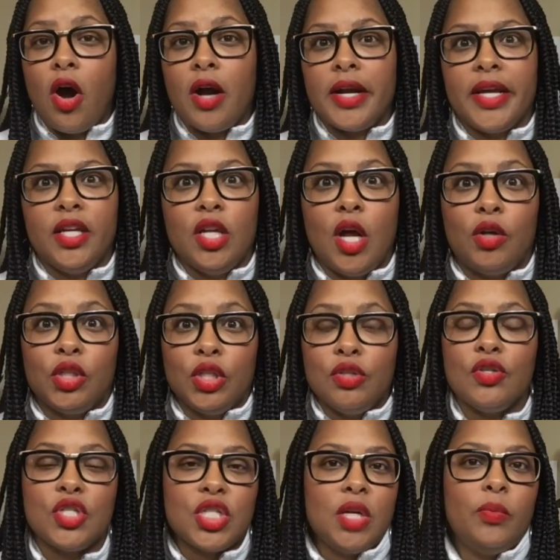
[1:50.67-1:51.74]
And you know,
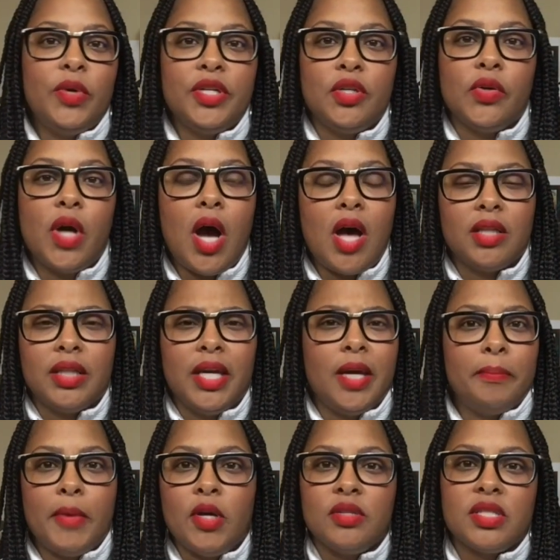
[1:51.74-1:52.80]
usually when you call in,
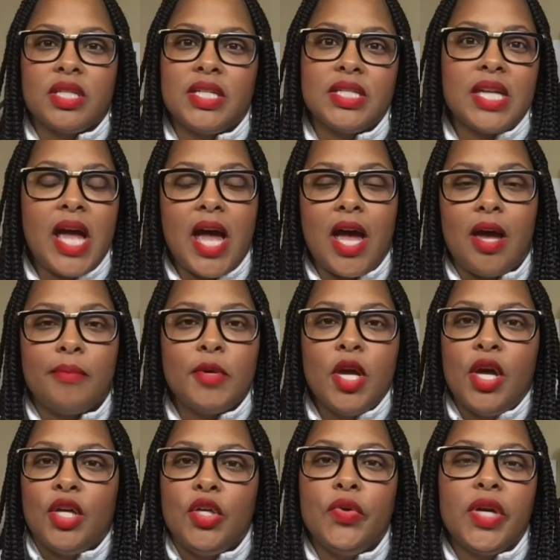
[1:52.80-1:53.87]
most of the time
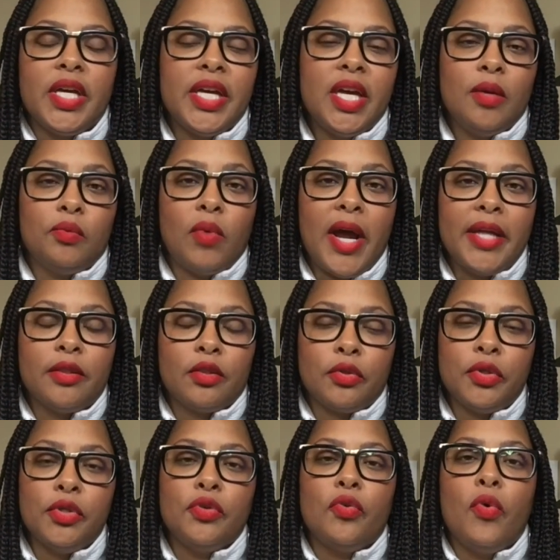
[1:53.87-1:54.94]
you can get right
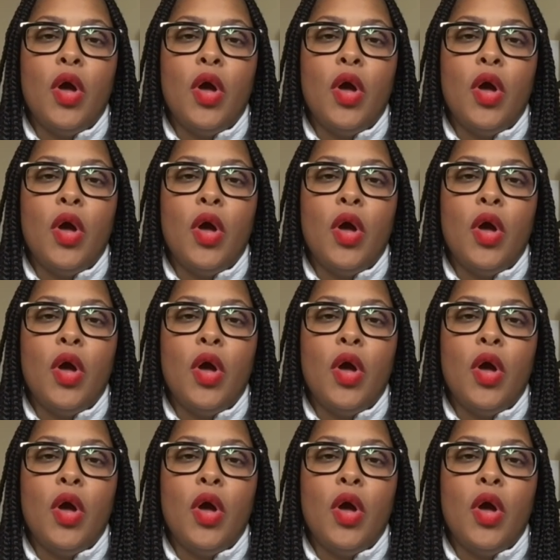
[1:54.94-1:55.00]
through.